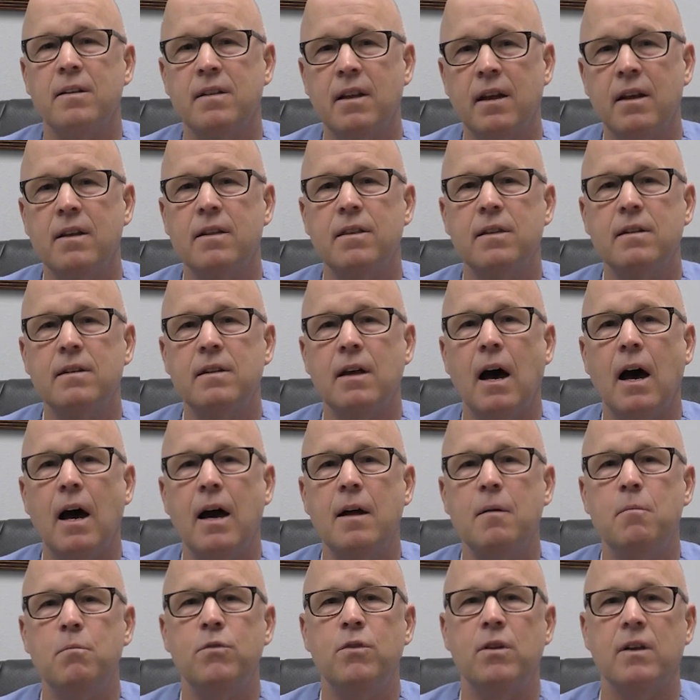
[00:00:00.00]
Take the
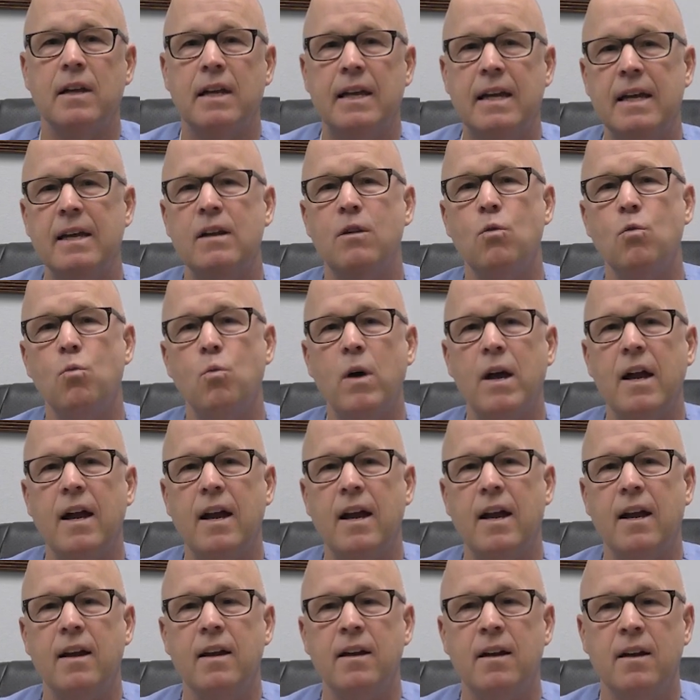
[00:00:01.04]
time to get
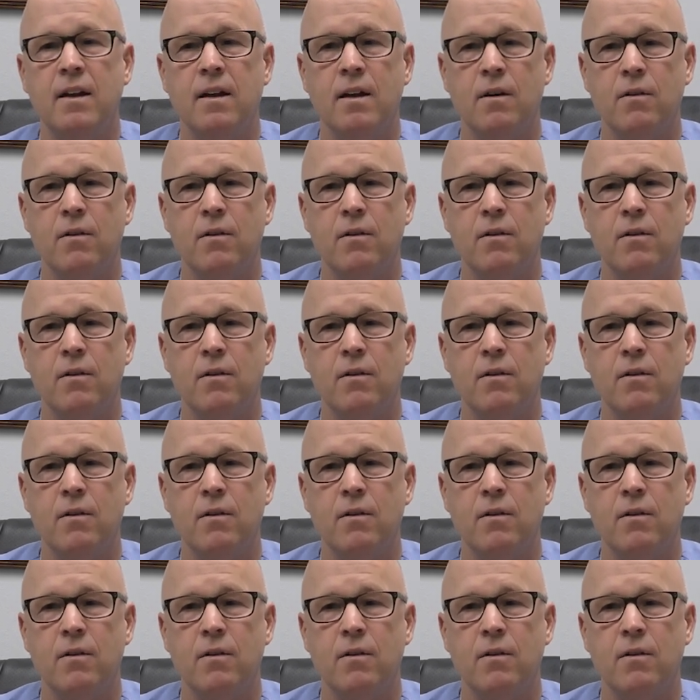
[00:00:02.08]
away